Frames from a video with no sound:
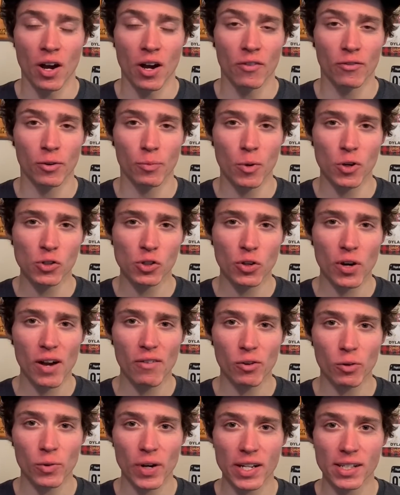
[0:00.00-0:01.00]
For most
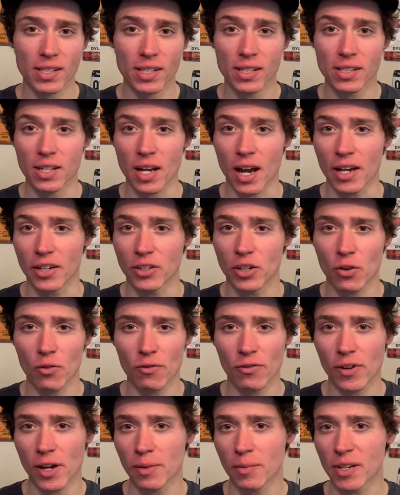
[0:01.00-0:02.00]
gravel races, I don't
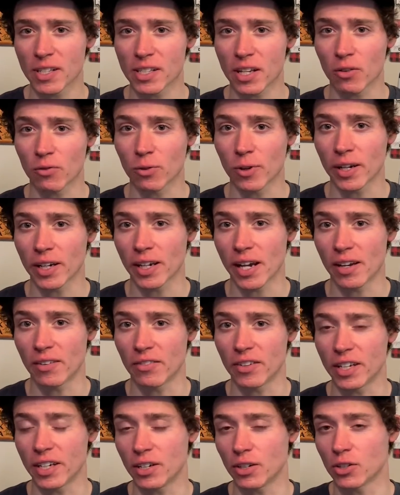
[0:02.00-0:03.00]
find myself running out of
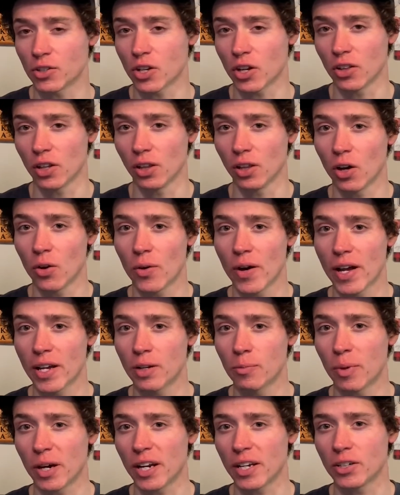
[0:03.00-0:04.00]
gears on the low end,
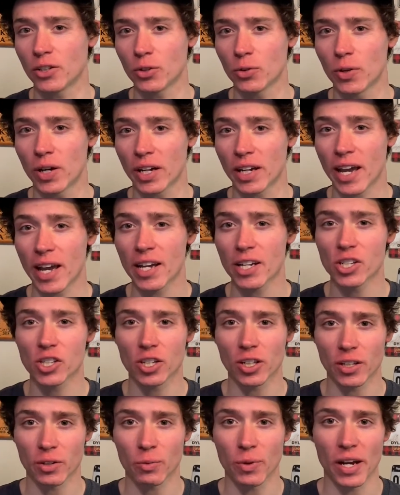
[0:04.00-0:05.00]
but I do
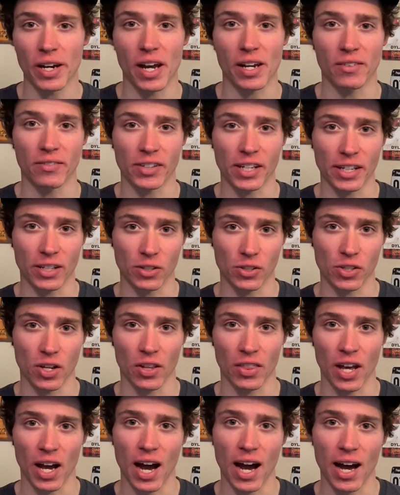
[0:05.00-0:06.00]
occasionally run out of gears on
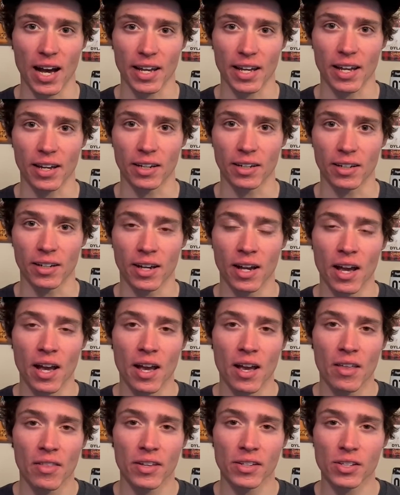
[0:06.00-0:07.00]
the high end.
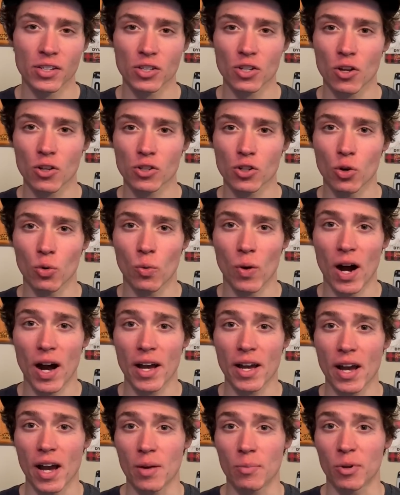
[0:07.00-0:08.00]
This is also
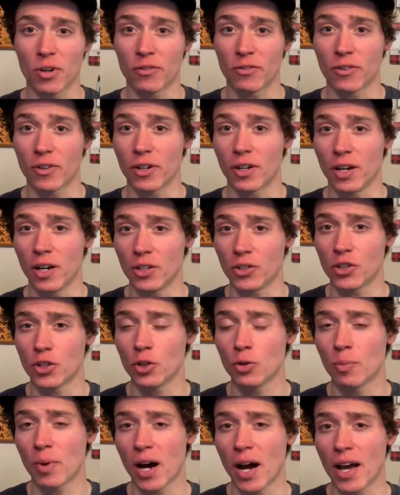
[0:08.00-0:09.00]
why I prefer a
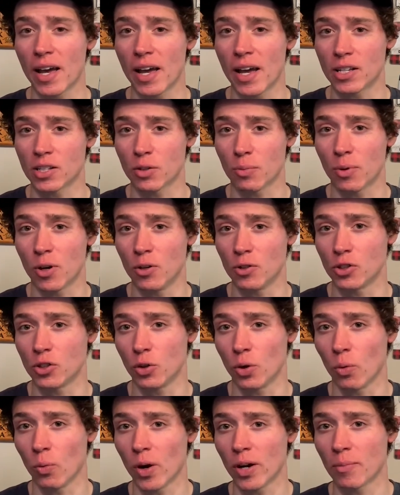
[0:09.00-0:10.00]
2x as opposed
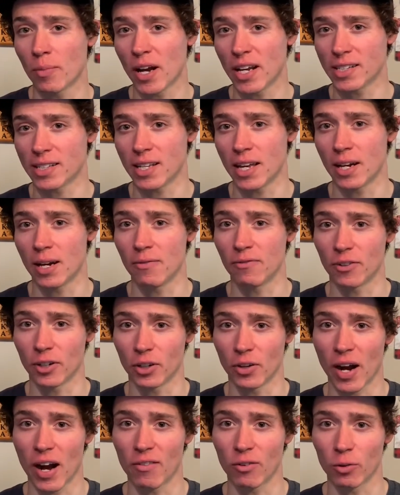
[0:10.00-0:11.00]
to a 1x setup for
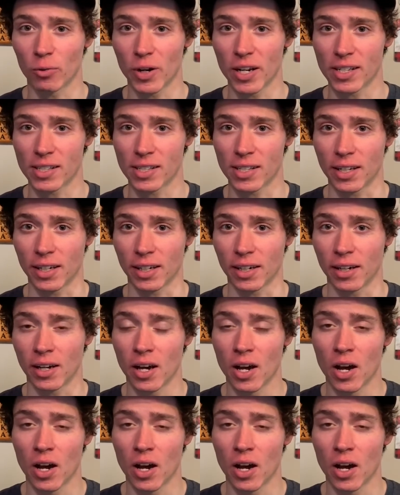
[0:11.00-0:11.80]
gravel racing.